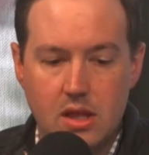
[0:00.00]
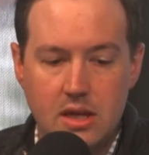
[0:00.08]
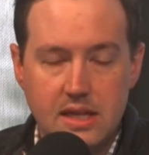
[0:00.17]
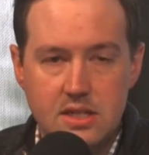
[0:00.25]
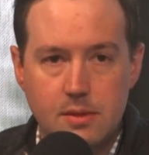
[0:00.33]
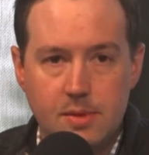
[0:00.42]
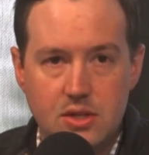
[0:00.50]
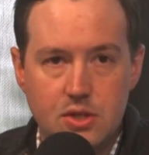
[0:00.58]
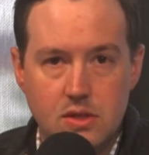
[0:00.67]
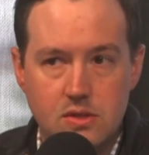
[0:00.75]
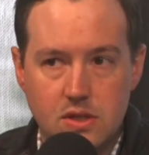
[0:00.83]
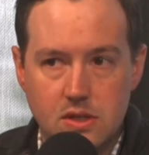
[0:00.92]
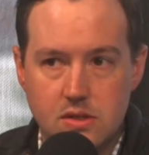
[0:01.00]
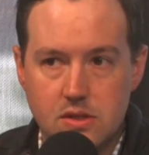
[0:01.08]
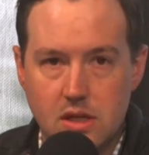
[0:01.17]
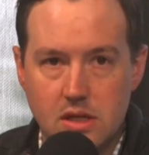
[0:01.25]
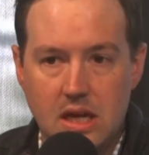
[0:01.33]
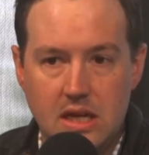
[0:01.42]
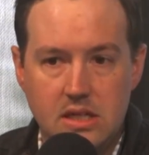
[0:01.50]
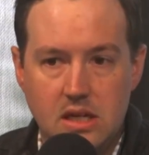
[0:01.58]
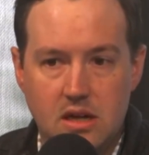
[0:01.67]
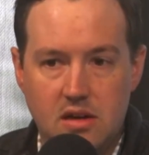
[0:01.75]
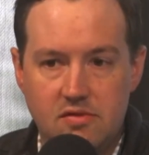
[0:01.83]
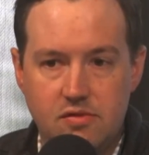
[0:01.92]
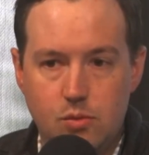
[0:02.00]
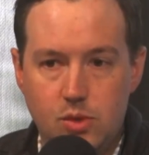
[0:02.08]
The next dimensions is the idea of